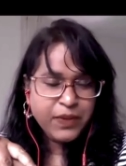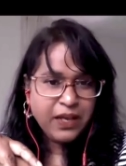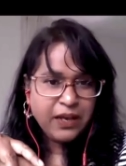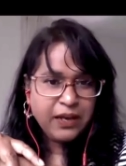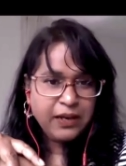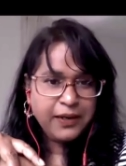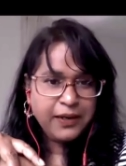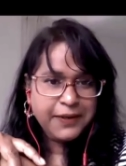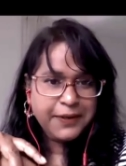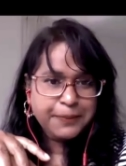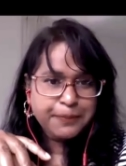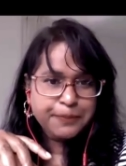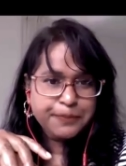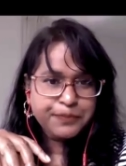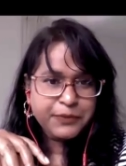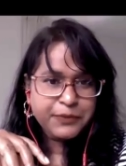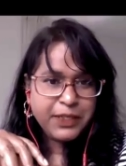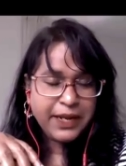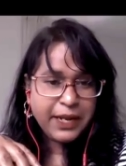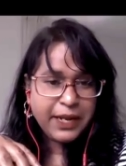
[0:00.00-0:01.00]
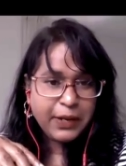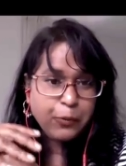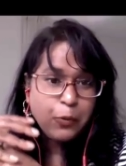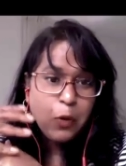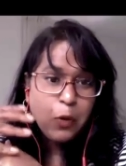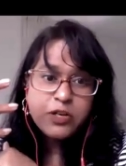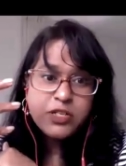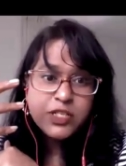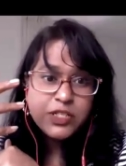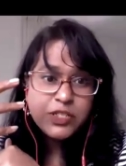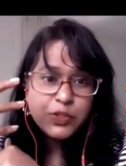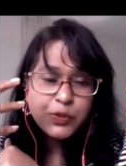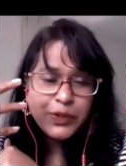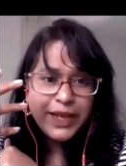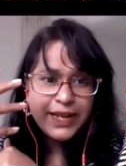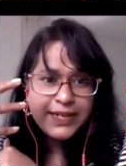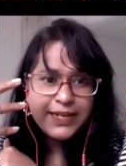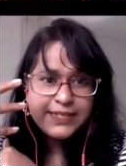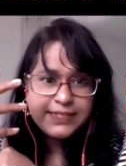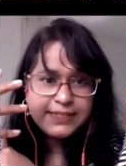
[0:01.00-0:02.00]
um, and i wanted to
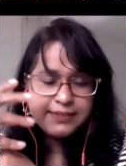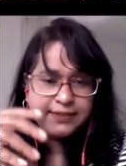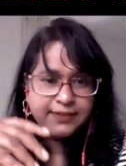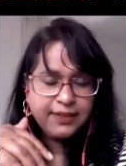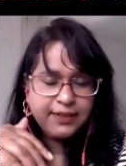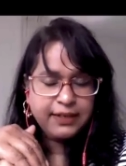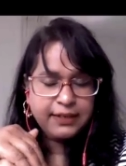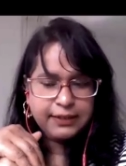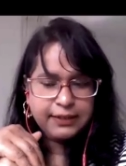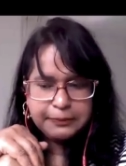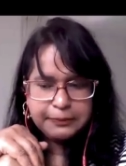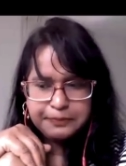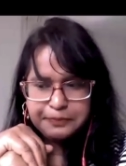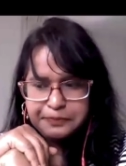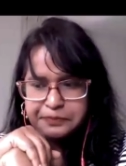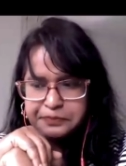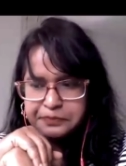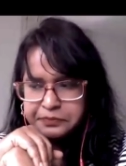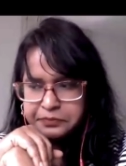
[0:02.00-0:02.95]
get um,